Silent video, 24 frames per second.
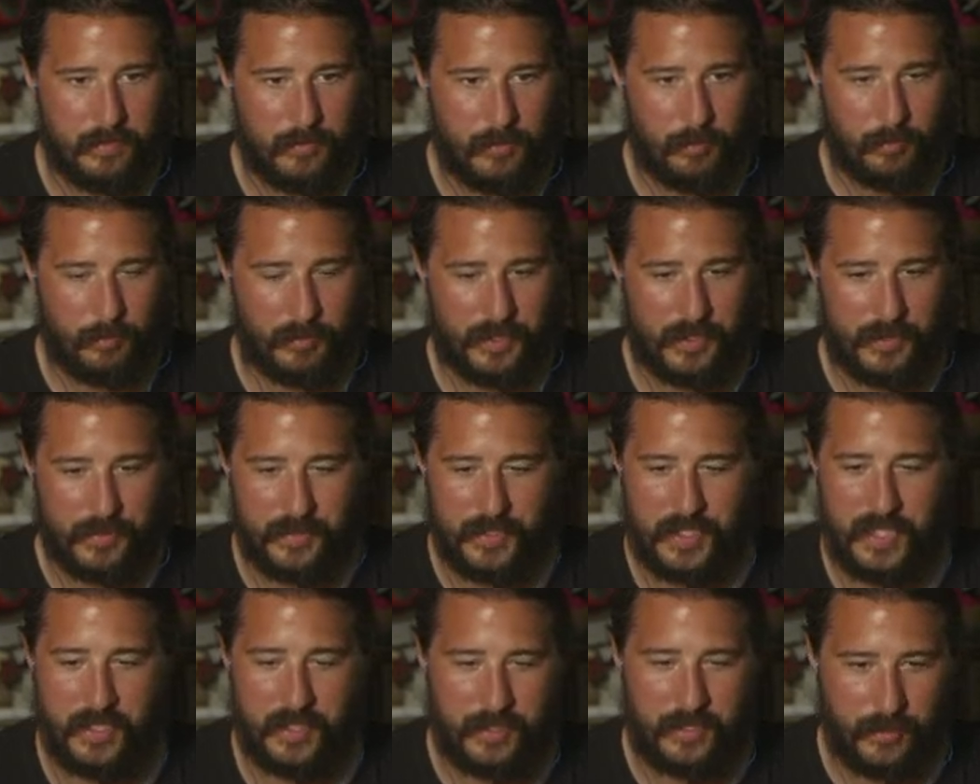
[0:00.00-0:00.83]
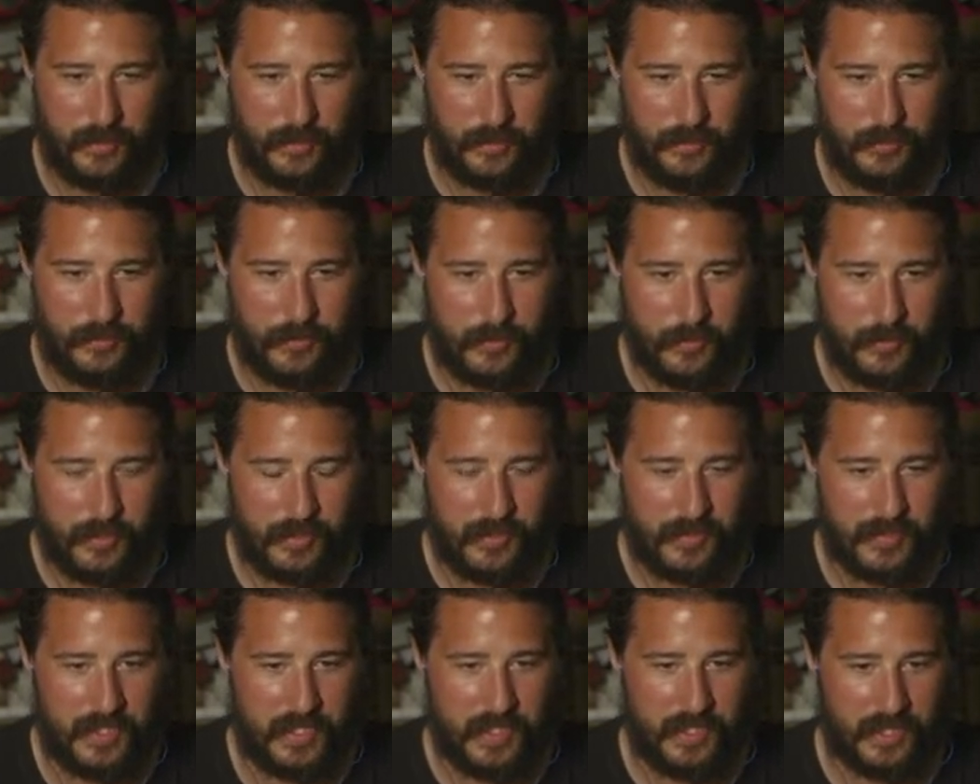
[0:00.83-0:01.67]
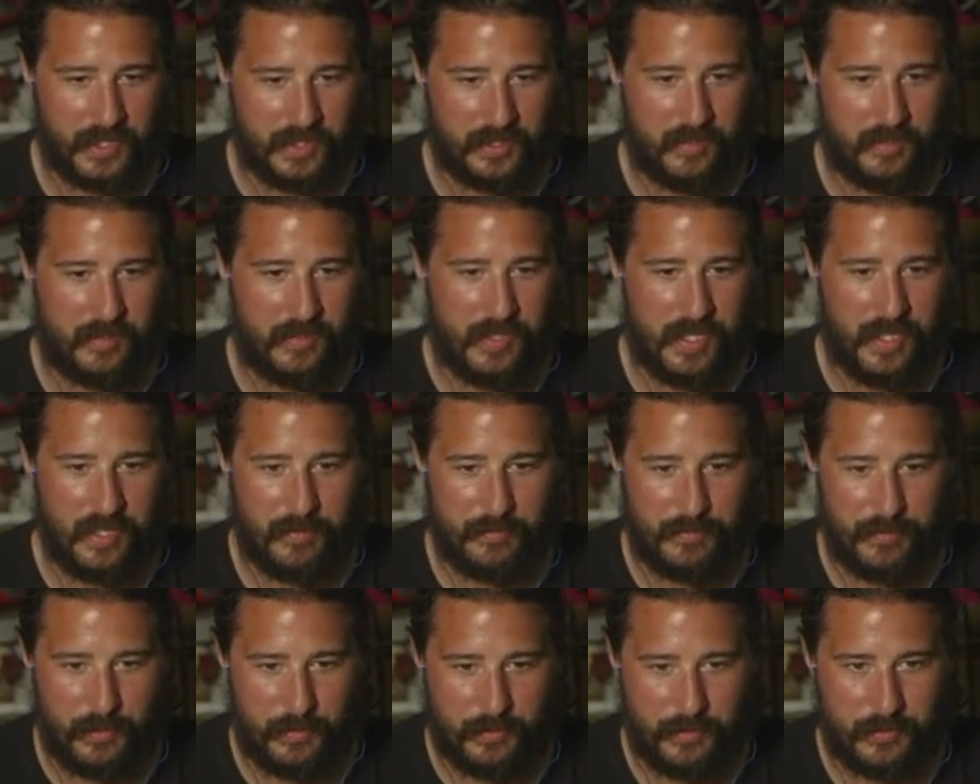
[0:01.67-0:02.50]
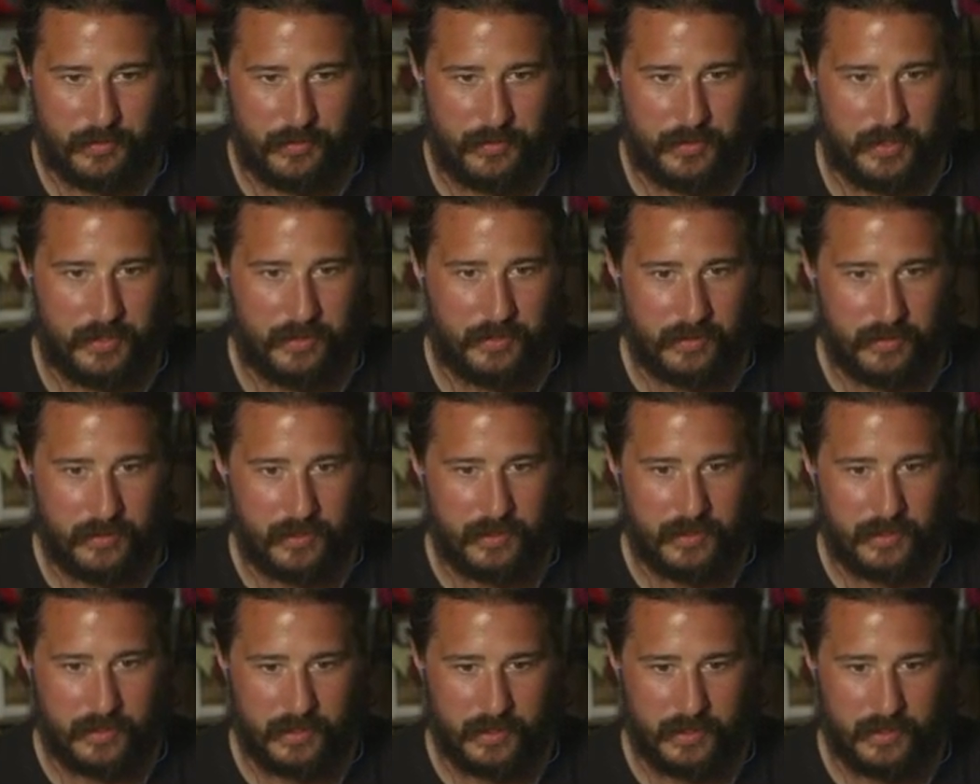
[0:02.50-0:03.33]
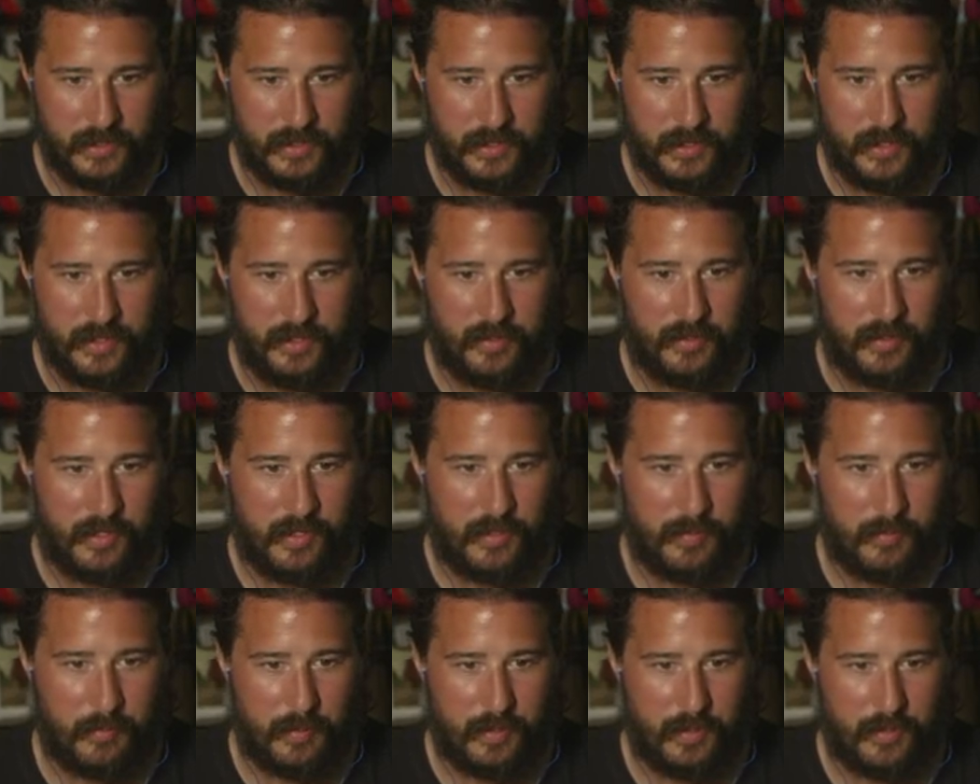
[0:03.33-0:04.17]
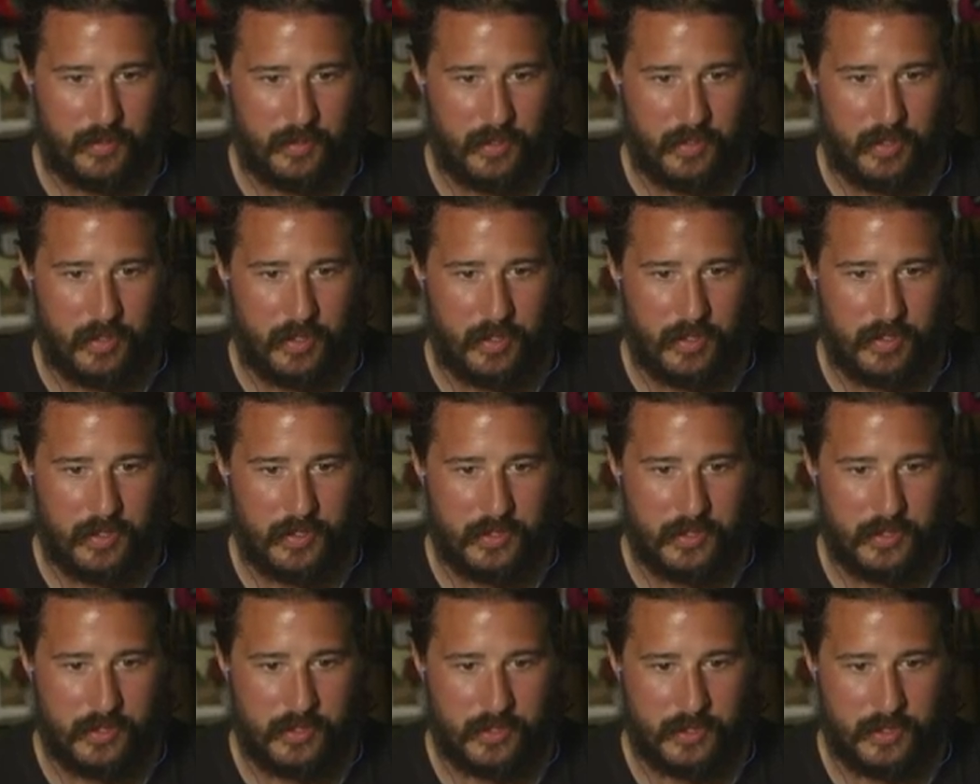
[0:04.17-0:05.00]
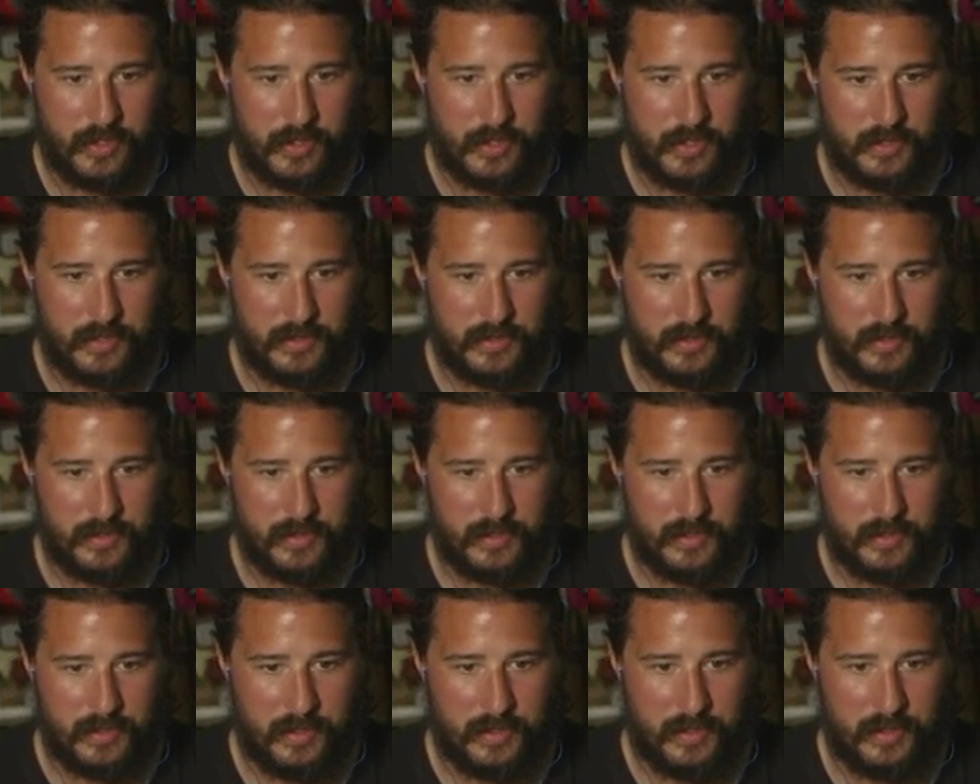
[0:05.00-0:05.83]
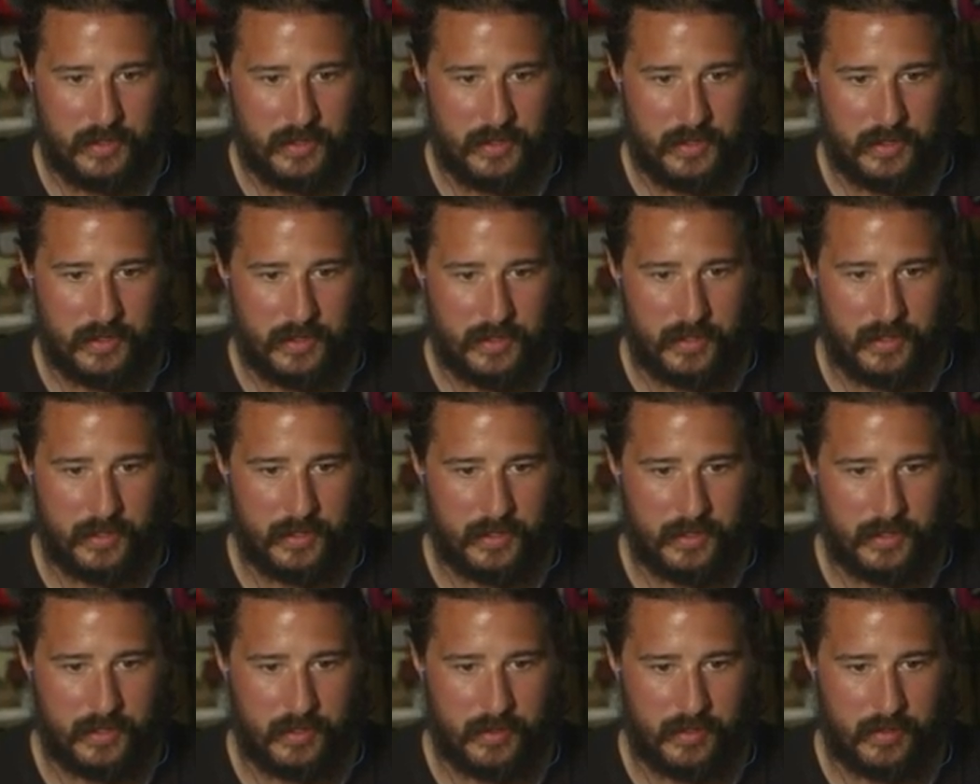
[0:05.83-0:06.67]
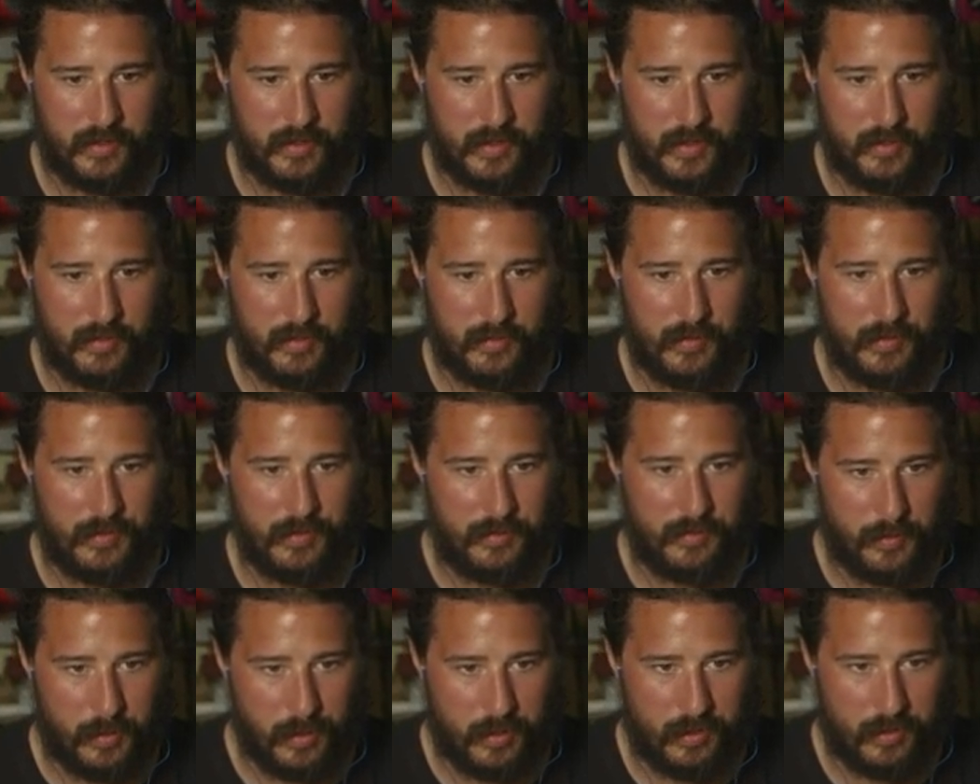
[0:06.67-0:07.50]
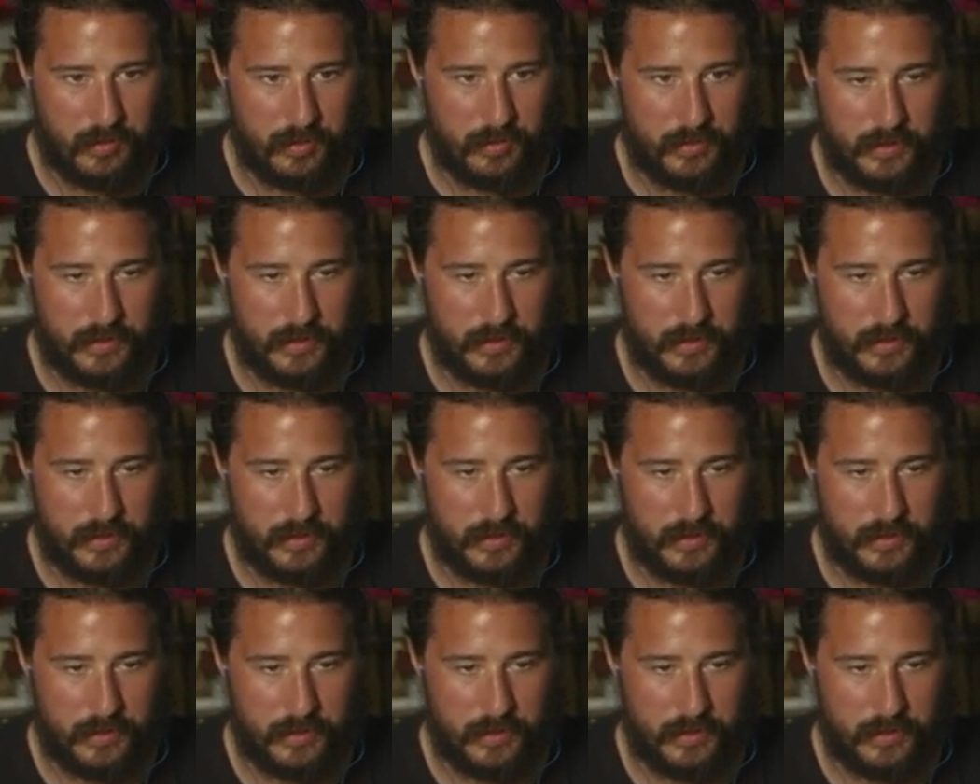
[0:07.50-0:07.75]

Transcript: Or oh, with the Z. You know, let's go with the Z like this NFL Street. Southwest Large. Let's see. Southwest small.